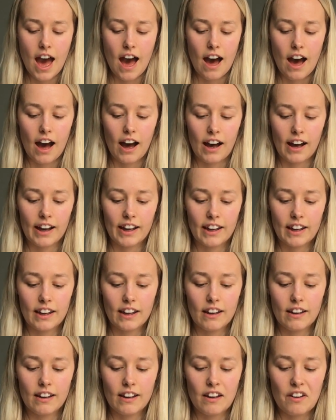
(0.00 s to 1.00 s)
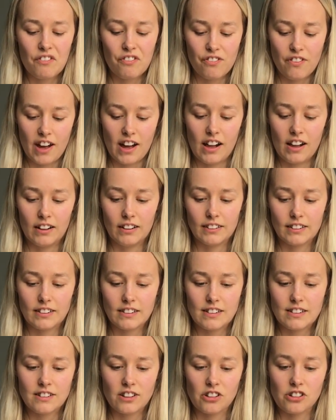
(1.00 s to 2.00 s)
I felt
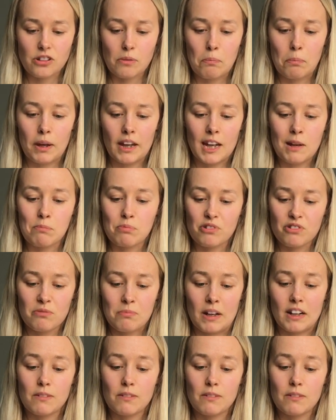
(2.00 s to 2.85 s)
such a big improvement.